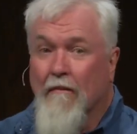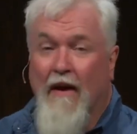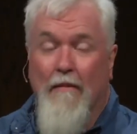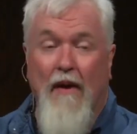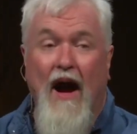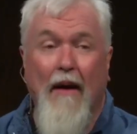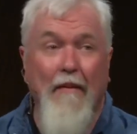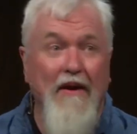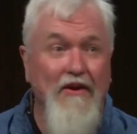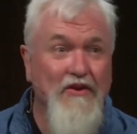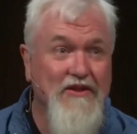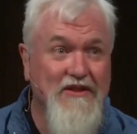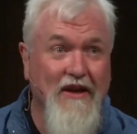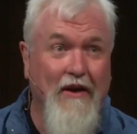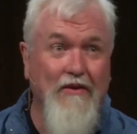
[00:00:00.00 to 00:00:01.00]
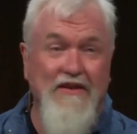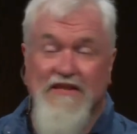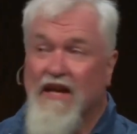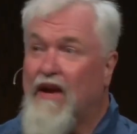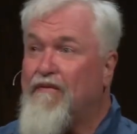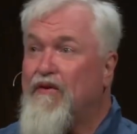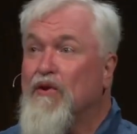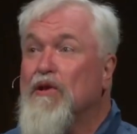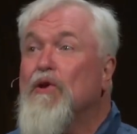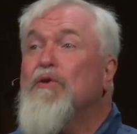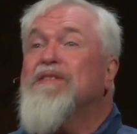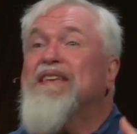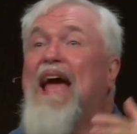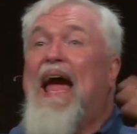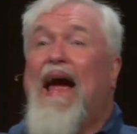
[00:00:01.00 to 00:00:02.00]
My mama used to always say, if you
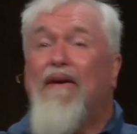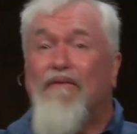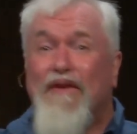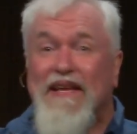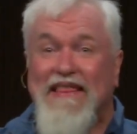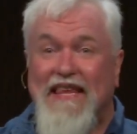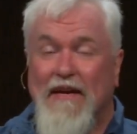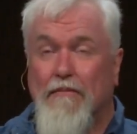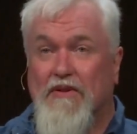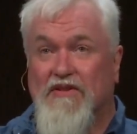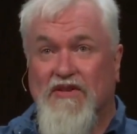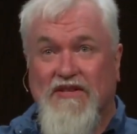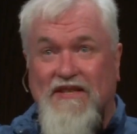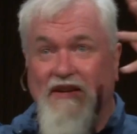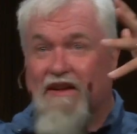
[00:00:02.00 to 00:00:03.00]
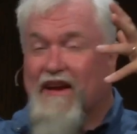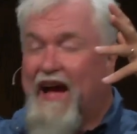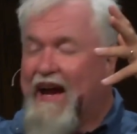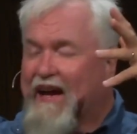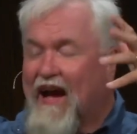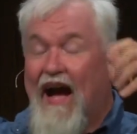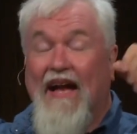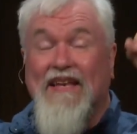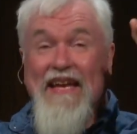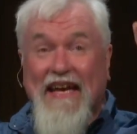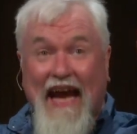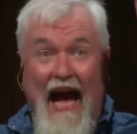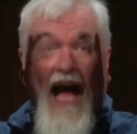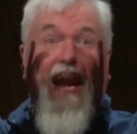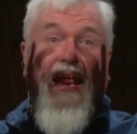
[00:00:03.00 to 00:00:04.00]
lose everything but you still got God, you
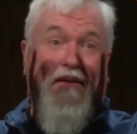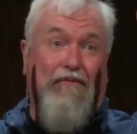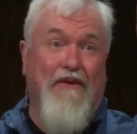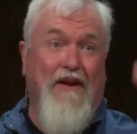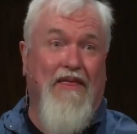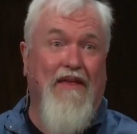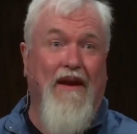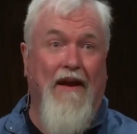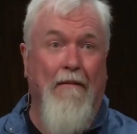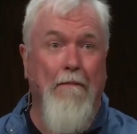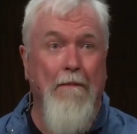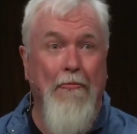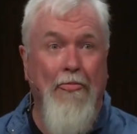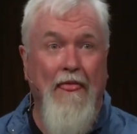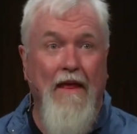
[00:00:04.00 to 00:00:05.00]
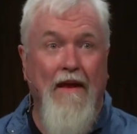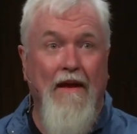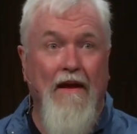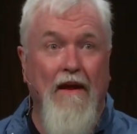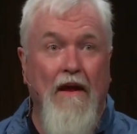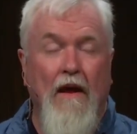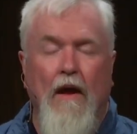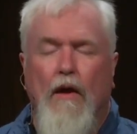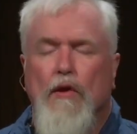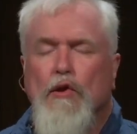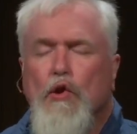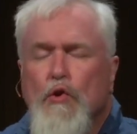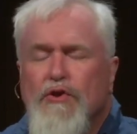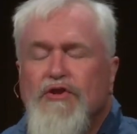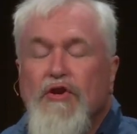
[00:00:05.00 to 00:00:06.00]
got everything.
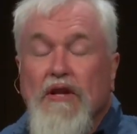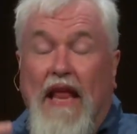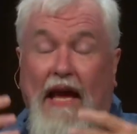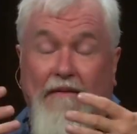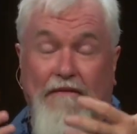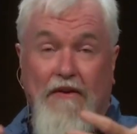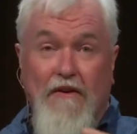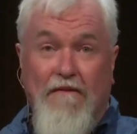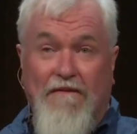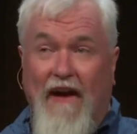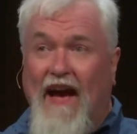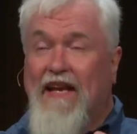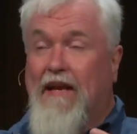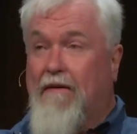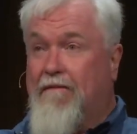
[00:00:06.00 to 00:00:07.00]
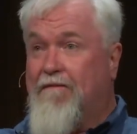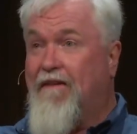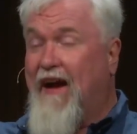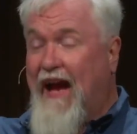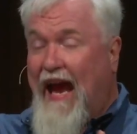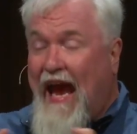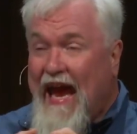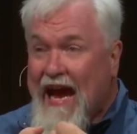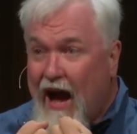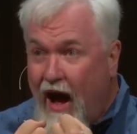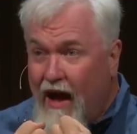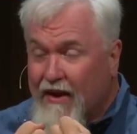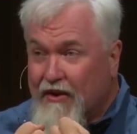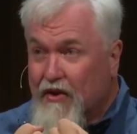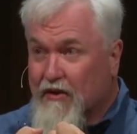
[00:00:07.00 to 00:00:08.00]
Lose your life and you find it. Hang
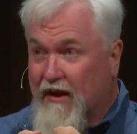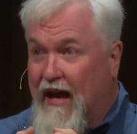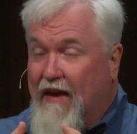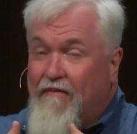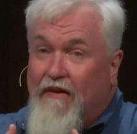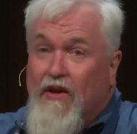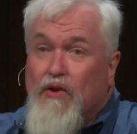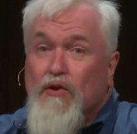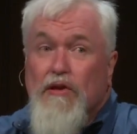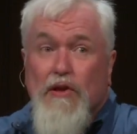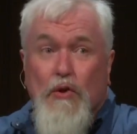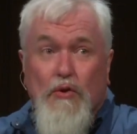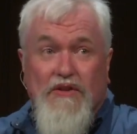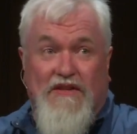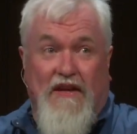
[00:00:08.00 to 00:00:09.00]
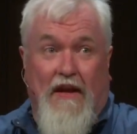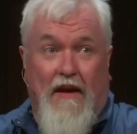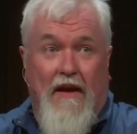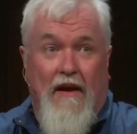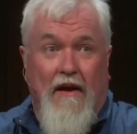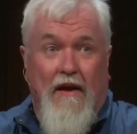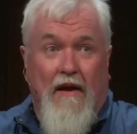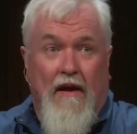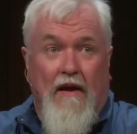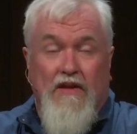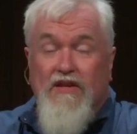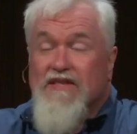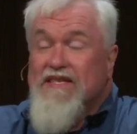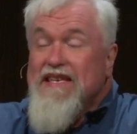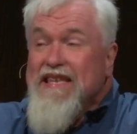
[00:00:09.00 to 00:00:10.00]
on to your life and you lose it.
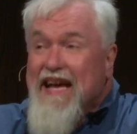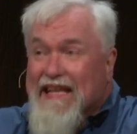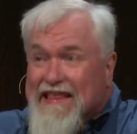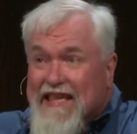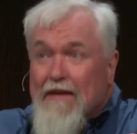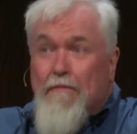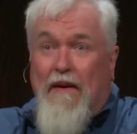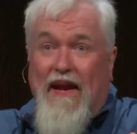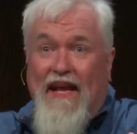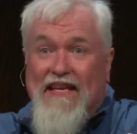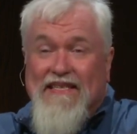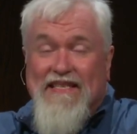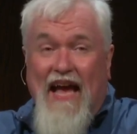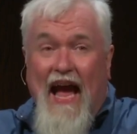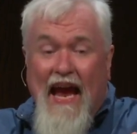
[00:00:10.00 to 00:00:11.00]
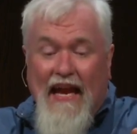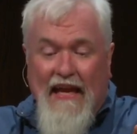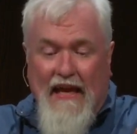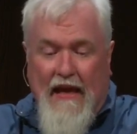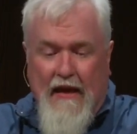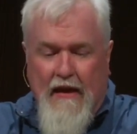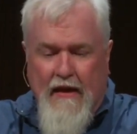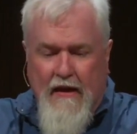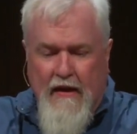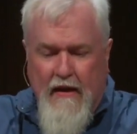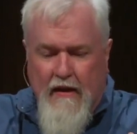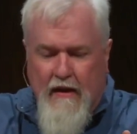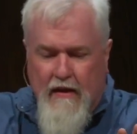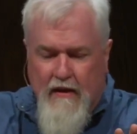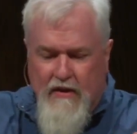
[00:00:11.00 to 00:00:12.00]
Just nothing but anxiety
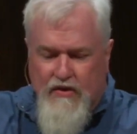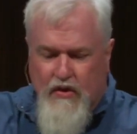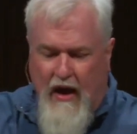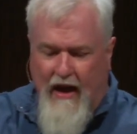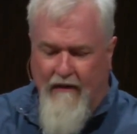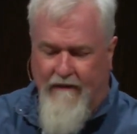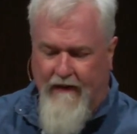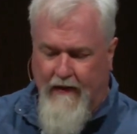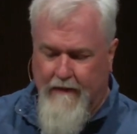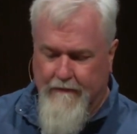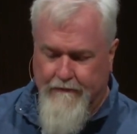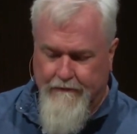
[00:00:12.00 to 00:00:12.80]
driving.